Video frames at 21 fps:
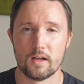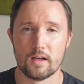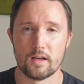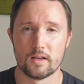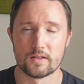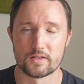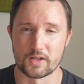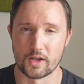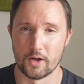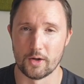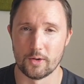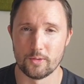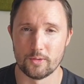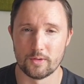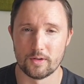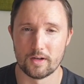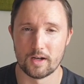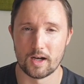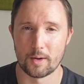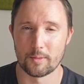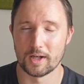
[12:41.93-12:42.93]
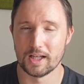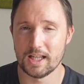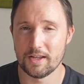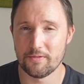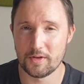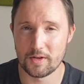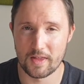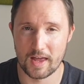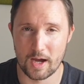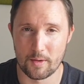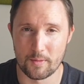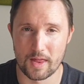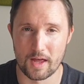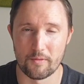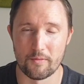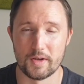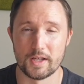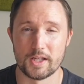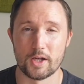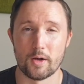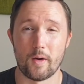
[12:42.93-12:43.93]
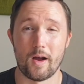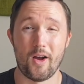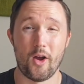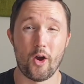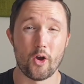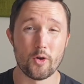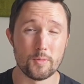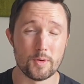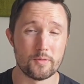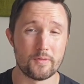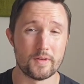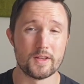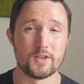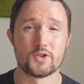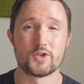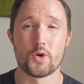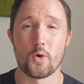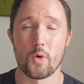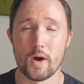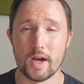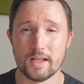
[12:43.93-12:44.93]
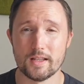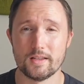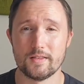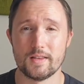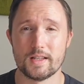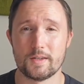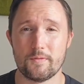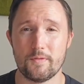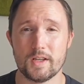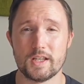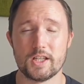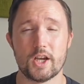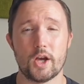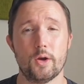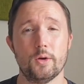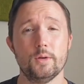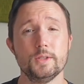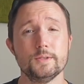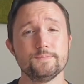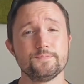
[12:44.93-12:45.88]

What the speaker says: So I'm gonna leave you there with that video. I hope you've enjoyed this video.